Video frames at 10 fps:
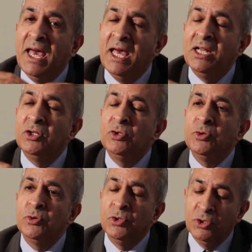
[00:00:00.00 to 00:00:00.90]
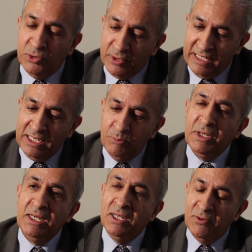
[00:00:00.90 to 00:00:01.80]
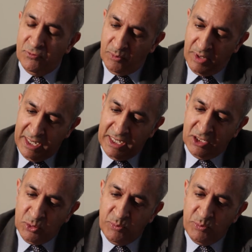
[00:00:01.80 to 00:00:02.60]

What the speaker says: And to get me from A to